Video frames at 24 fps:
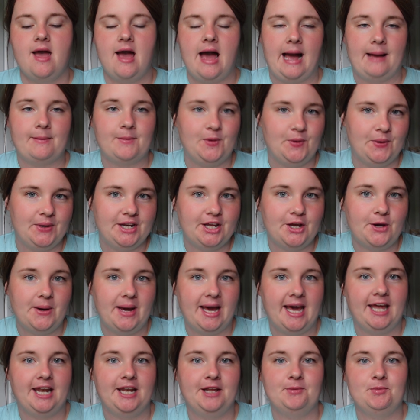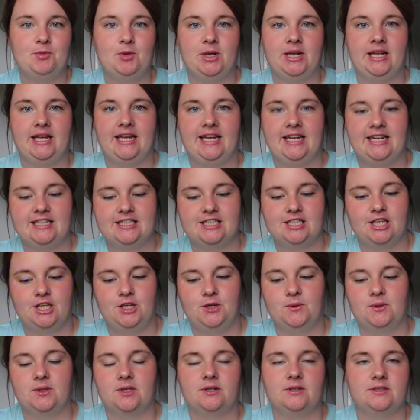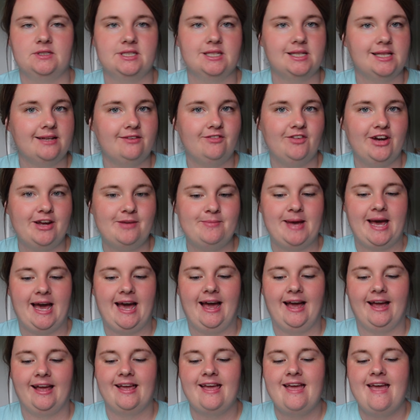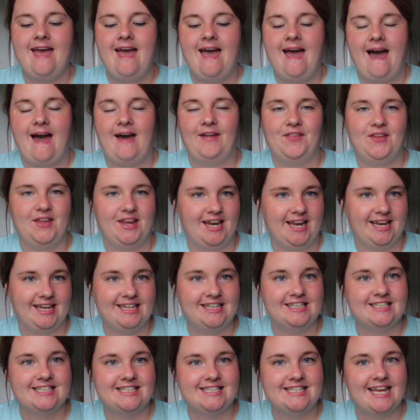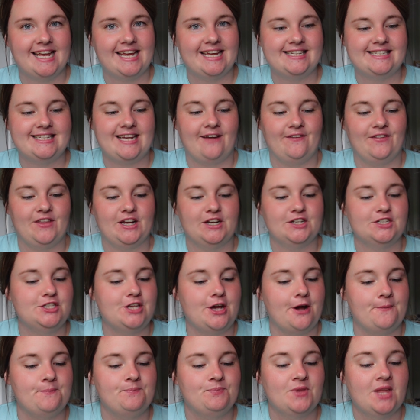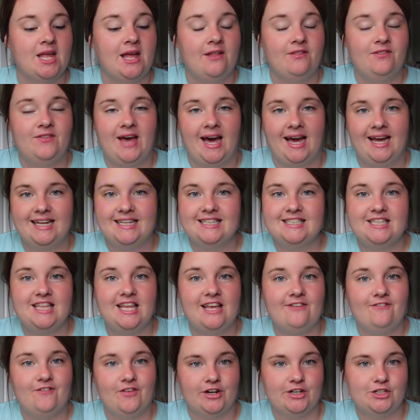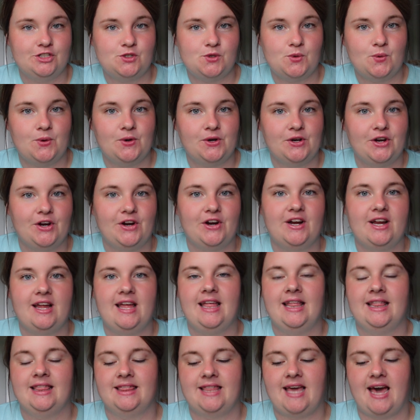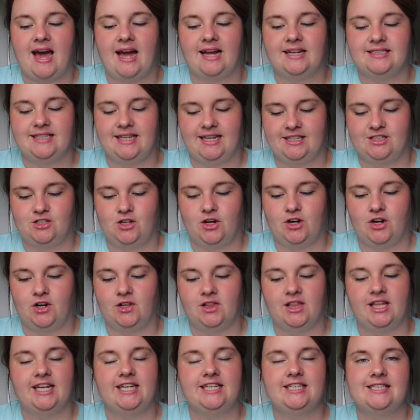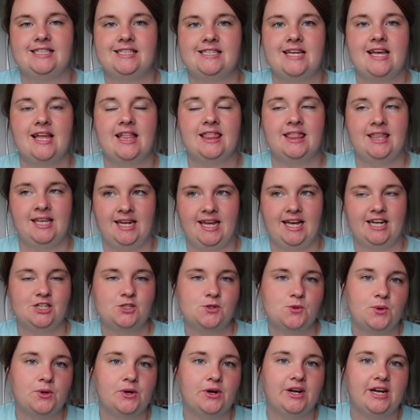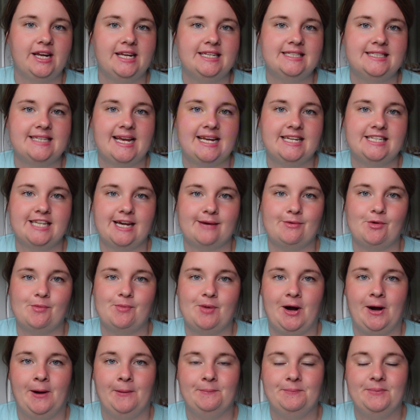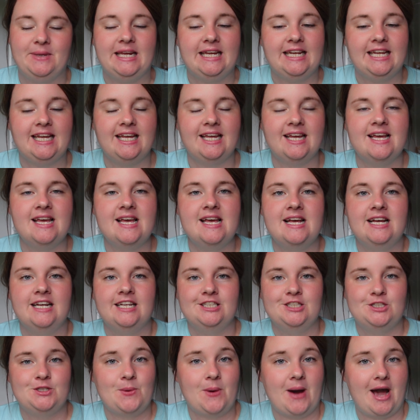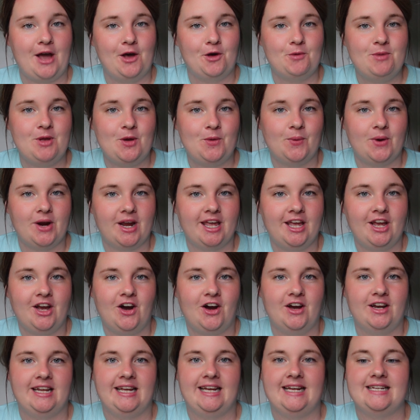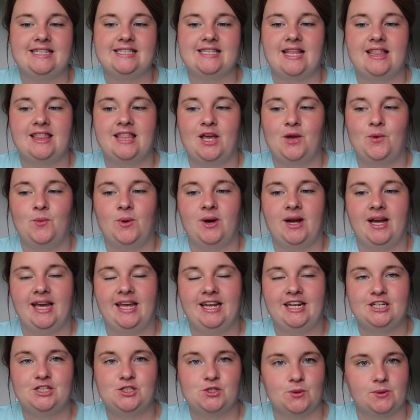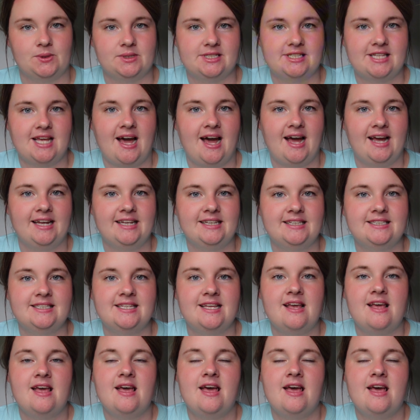I'm going to go ahead and put it in its cute little delivery bag, and then I need to take it down there. So that is the first order that is on our list. The next order is a double palm beanie, so I'll be working on it. They want an adult size